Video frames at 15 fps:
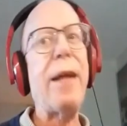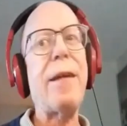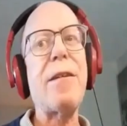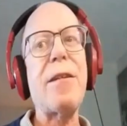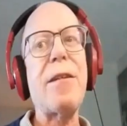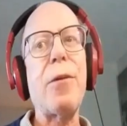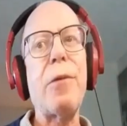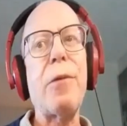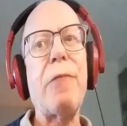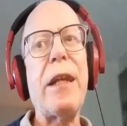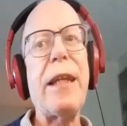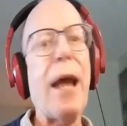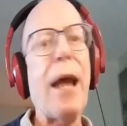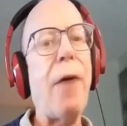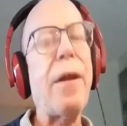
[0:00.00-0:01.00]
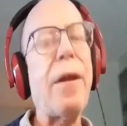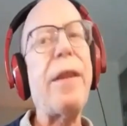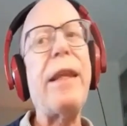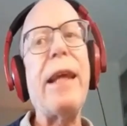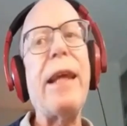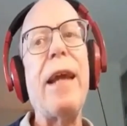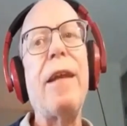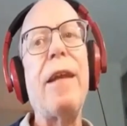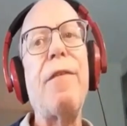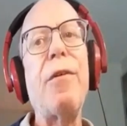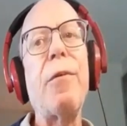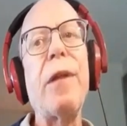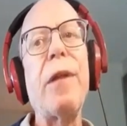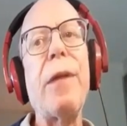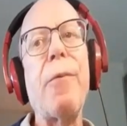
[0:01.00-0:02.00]
You can slow it right down at the end if
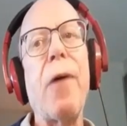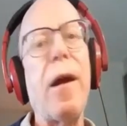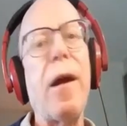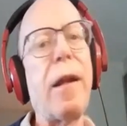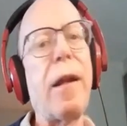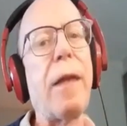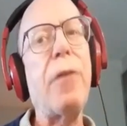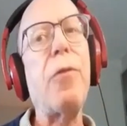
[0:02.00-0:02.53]
you really want, and do